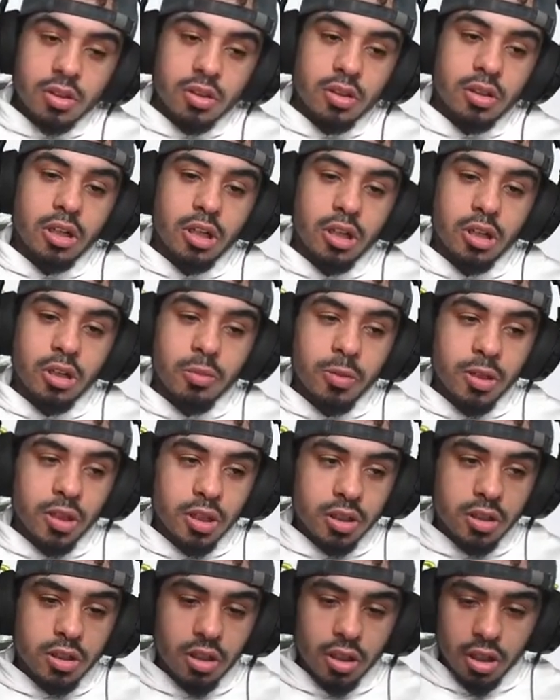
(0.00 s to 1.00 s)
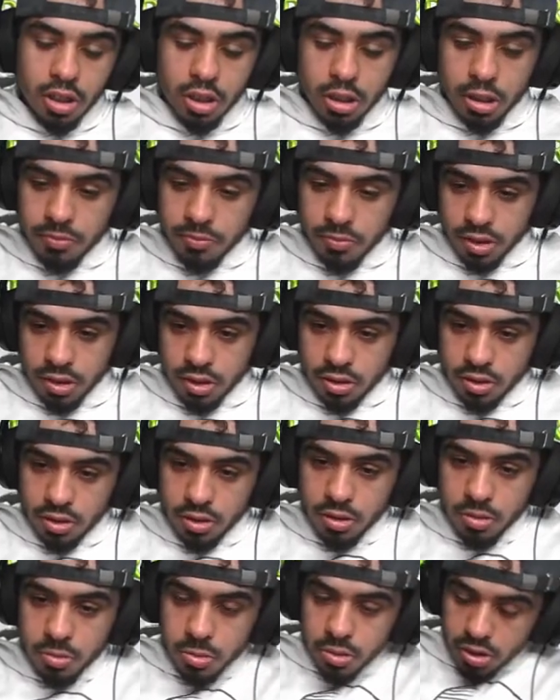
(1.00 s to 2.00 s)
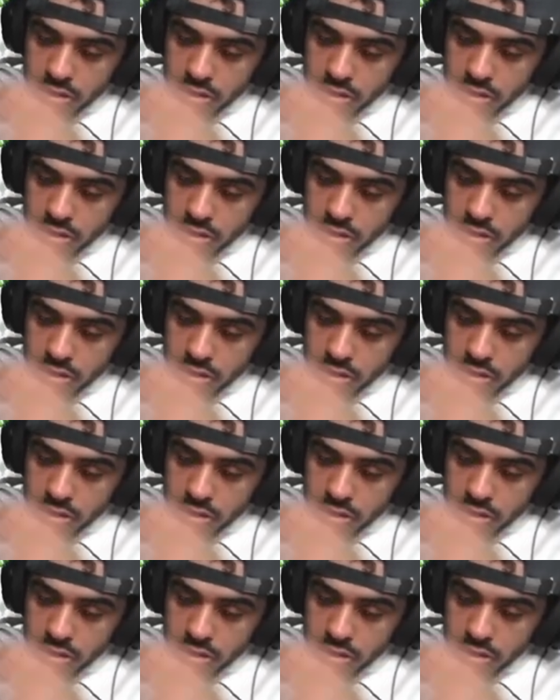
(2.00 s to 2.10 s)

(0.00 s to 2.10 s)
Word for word: Oh my god, man. Oh my